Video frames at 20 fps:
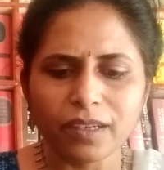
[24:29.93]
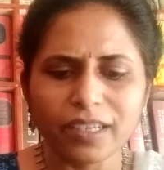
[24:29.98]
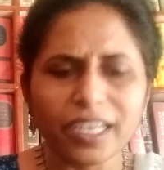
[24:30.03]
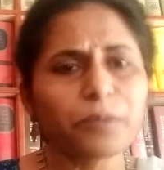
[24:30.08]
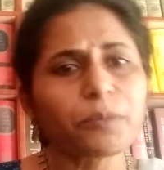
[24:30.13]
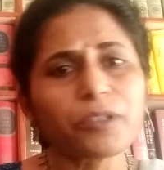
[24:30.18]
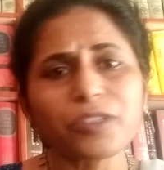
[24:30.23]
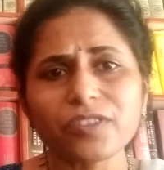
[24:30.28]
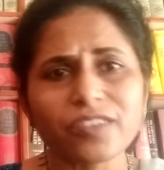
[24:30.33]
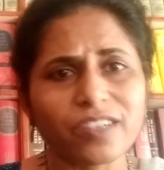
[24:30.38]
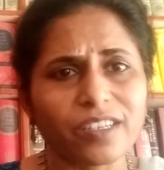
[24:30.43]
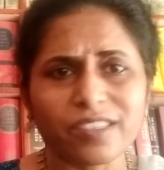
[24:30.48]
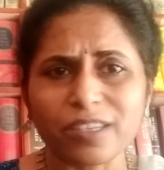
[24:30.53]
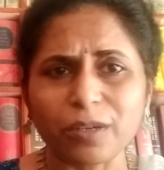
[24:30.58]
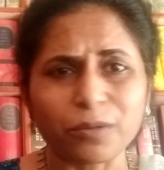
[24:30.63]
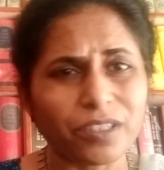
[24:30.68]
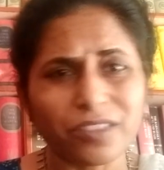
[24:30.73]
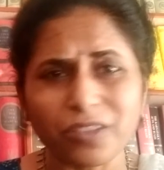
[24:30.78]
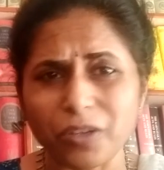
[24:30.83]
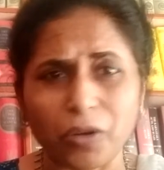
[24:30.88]
Let me just
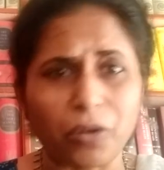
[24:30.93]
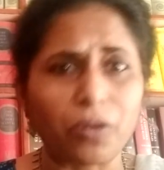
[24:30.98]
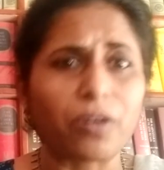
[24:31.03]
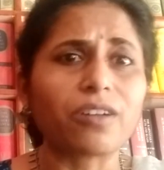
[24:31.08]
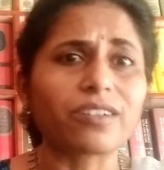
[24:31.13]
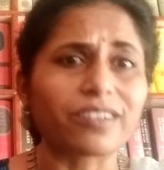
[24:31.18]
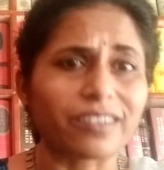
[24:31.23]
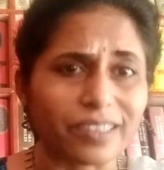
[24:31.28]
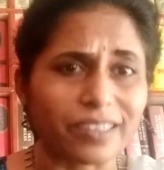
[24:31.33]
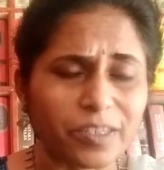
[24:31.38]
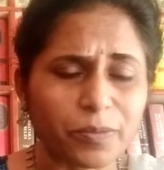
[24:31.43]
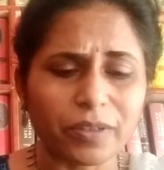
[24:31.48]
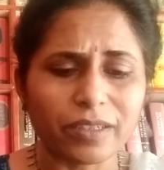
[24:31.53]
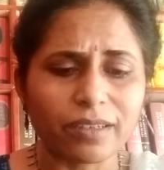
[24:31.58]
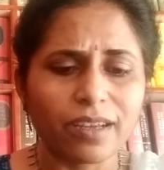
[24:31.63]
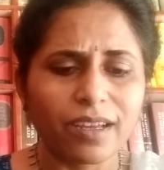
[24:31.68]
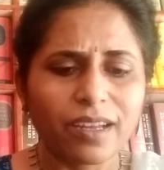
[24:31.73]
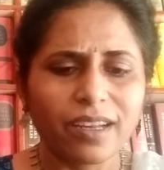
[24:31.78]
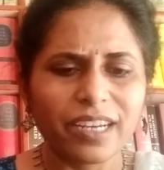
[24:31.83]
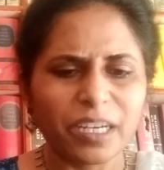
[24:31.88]
list out, there's a long list,
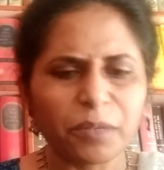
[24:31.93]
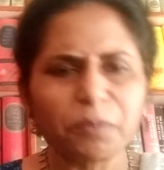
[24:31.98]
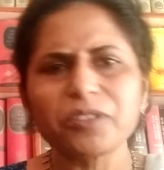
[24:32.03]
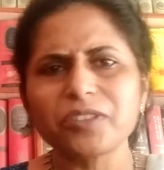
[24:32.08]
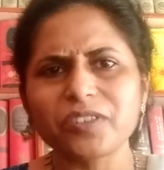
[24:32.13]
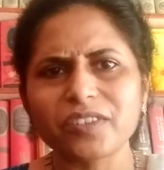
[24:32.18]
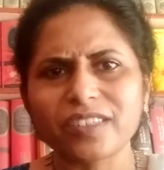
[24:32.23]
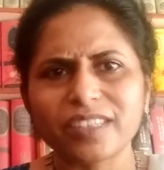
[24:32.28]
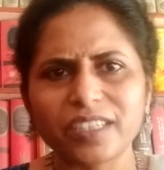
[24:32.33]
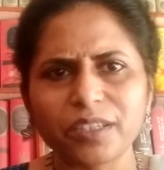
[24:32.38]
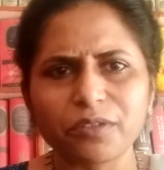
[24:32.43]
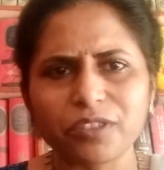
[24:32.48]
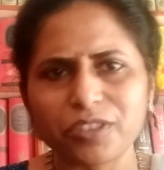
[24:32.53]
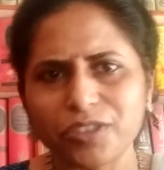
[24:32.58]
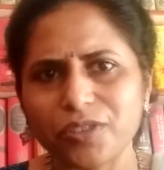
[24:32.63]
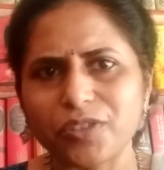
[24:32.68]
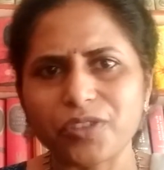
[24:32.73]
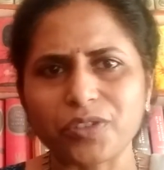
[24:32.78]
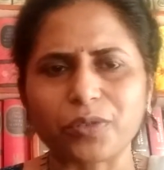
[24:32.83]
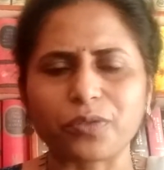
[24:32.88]
but let me just give a
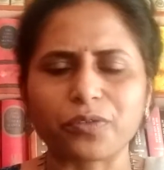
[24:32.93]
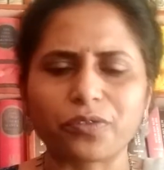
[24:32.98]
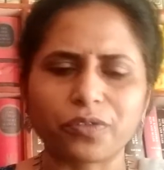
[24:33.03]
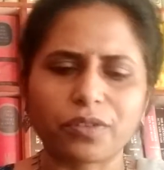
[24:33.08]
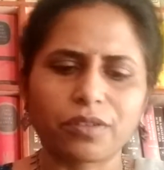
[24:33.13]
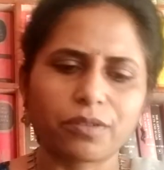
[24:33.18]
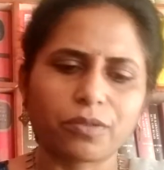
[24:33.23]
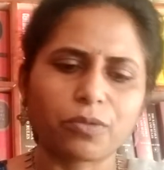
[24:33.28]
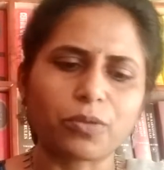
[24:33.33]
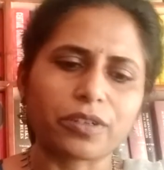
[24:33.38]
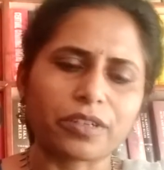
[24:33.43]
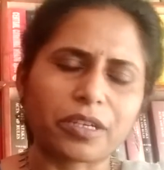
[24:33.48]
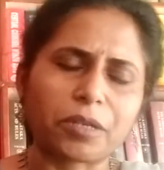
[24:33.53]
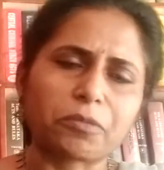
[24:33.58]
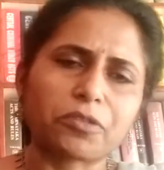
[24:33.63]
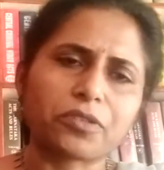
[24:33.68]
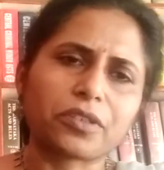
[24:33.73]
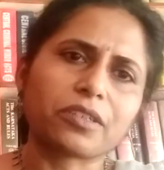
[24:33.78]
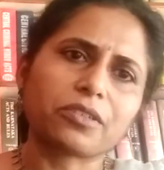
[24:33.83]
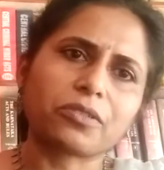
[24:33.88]
gist of what
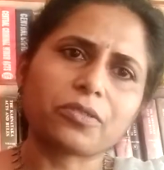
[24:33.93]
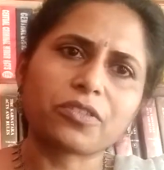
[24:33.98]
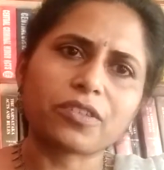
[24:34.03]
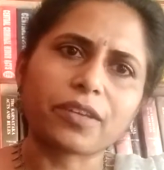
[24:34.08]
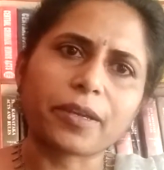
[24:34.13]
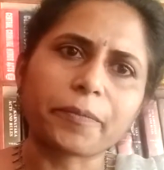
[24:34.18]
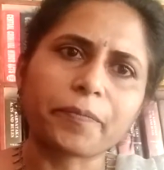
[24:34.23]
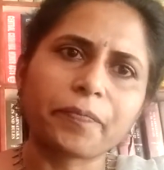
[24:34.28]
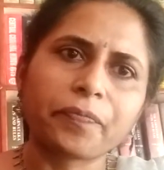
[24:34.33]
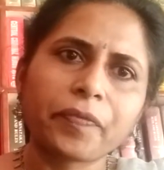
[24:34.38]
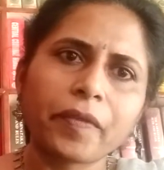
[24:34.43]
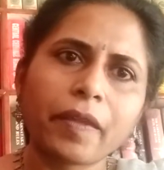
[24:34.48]
I'm trying to say.